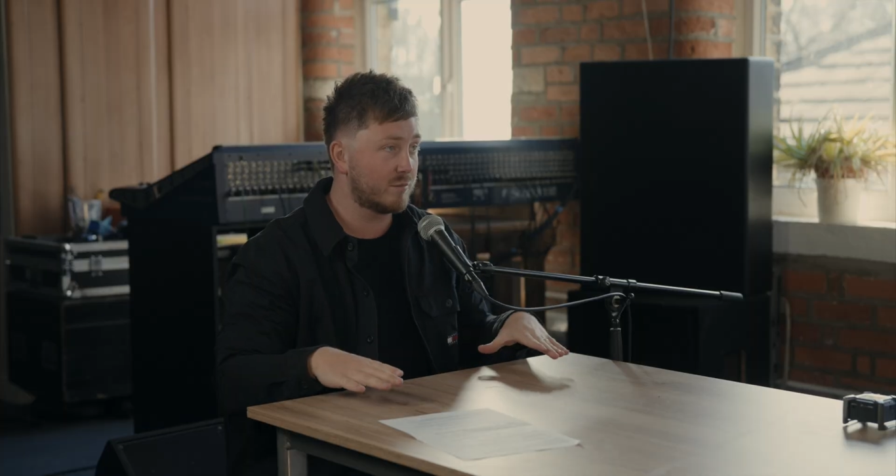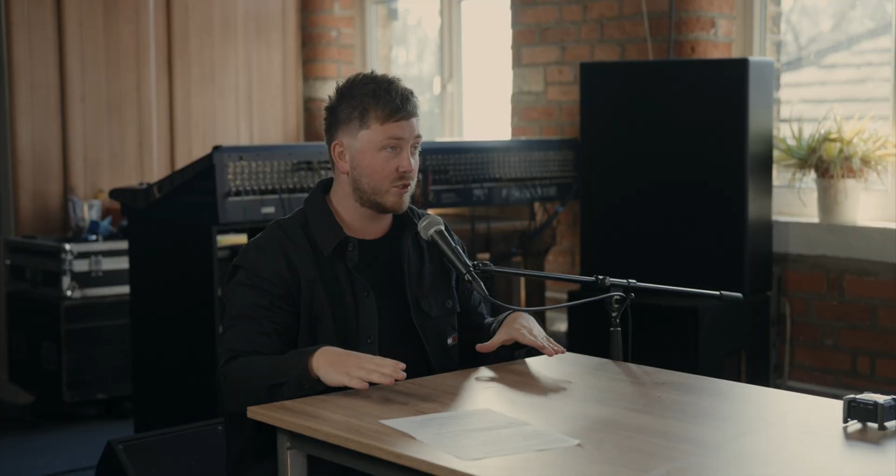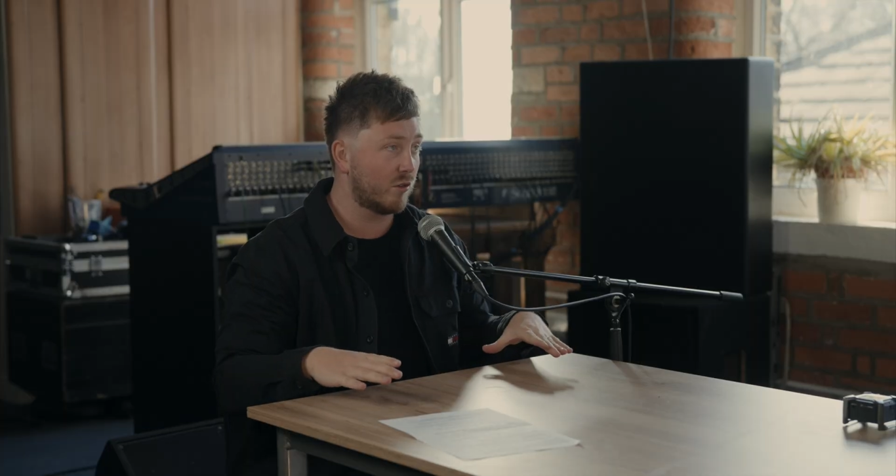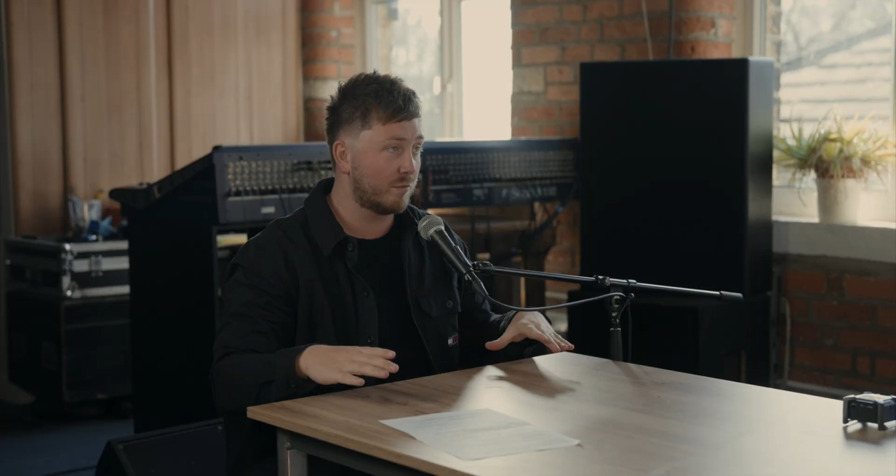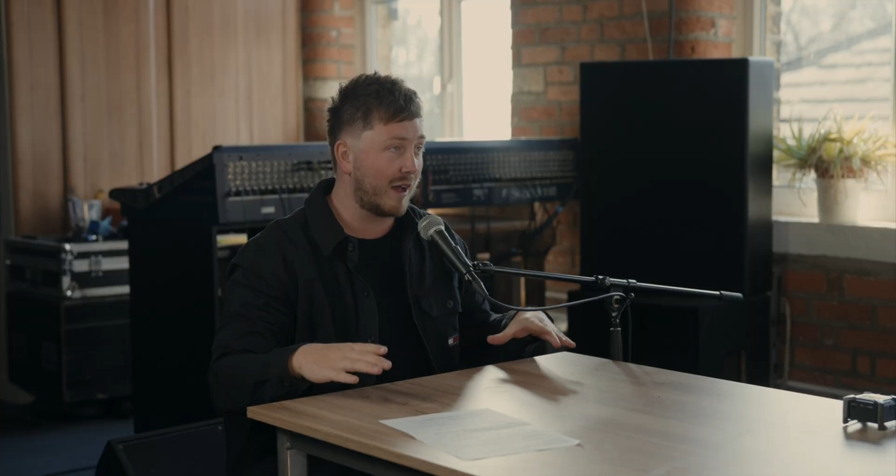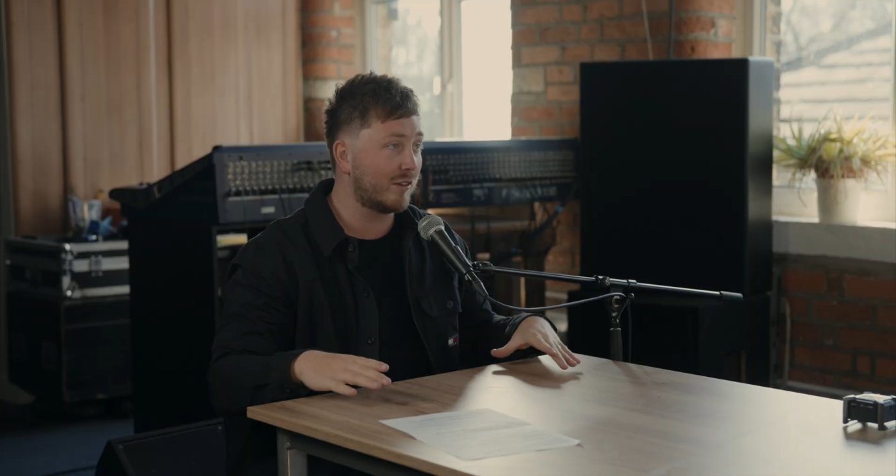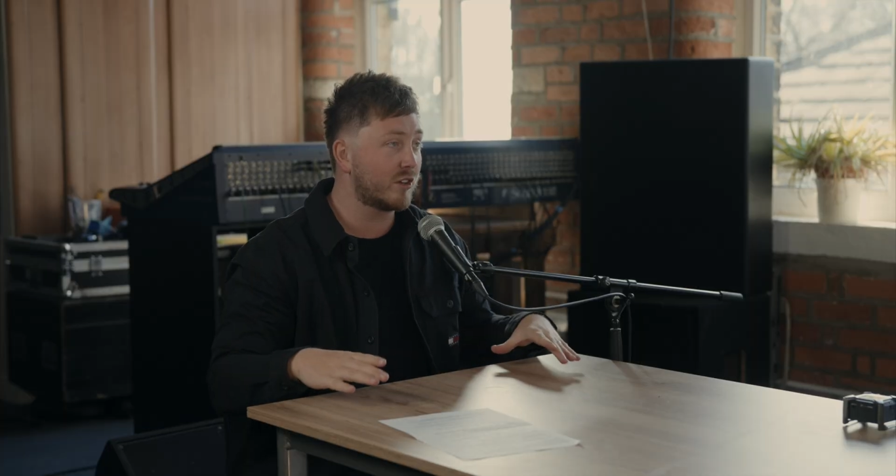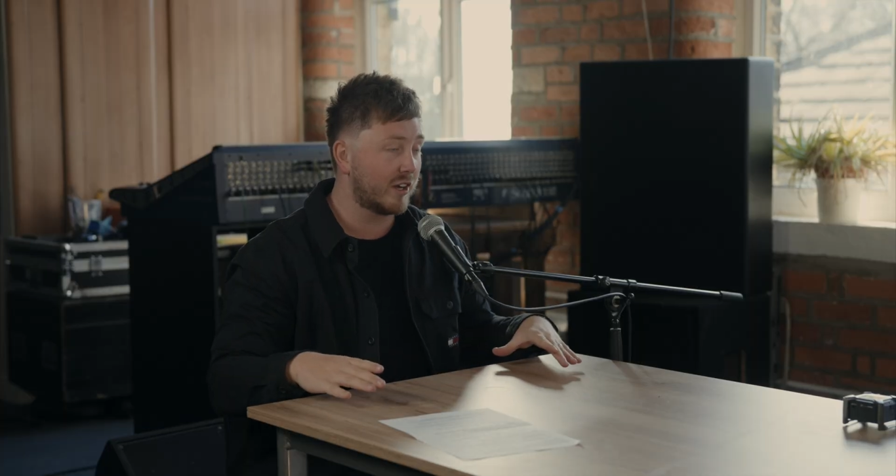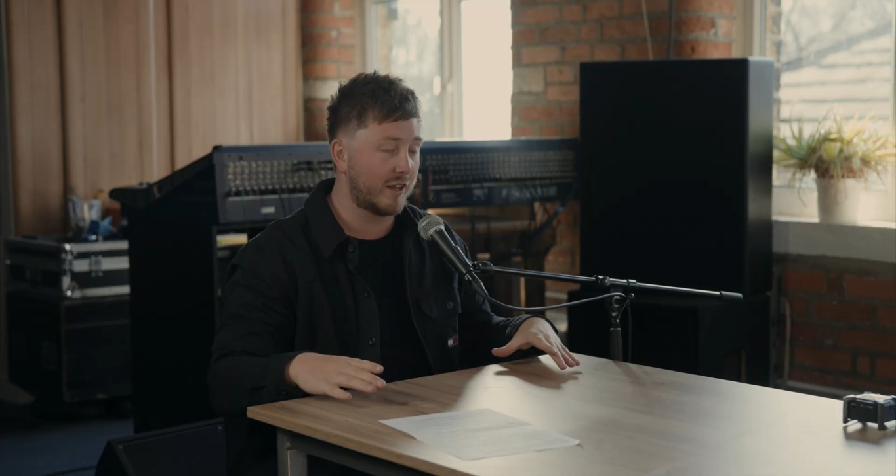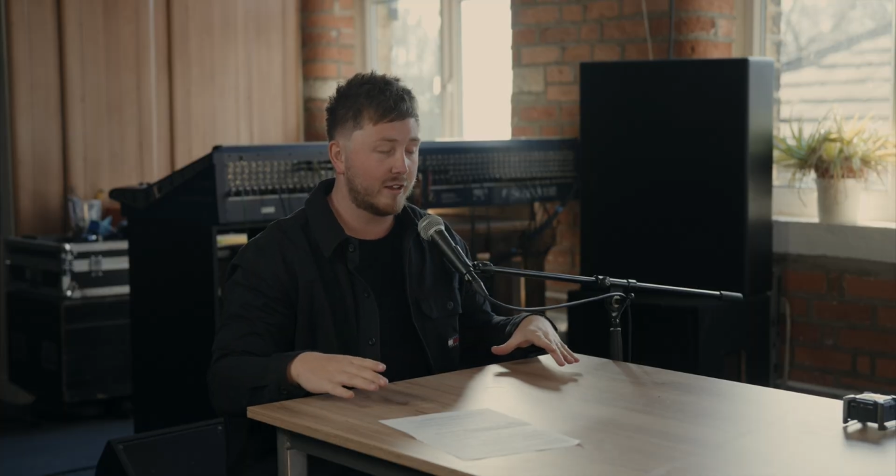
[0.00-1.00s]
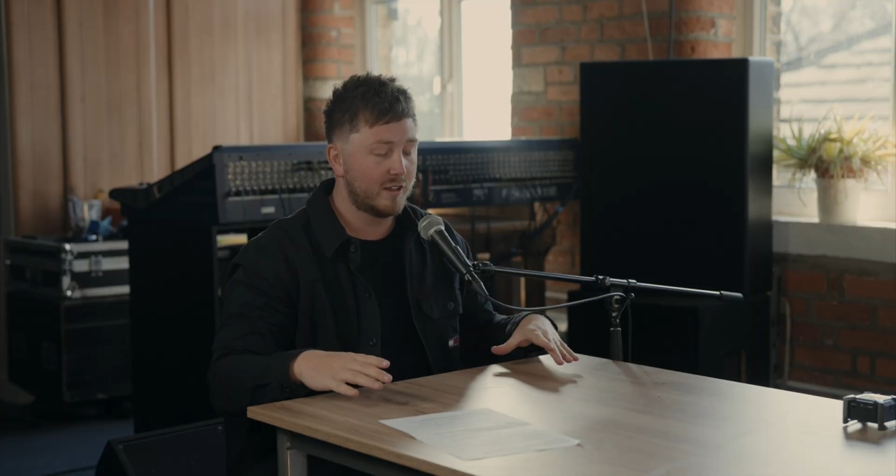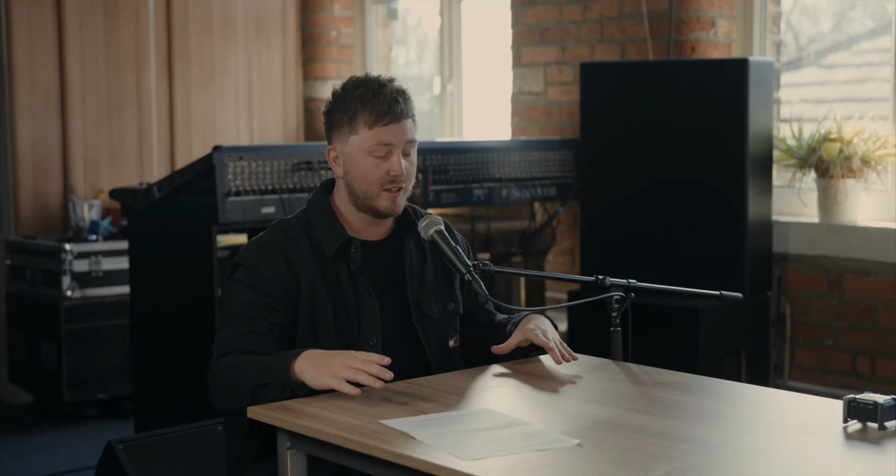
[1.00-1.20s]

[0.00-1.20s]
sort of balcony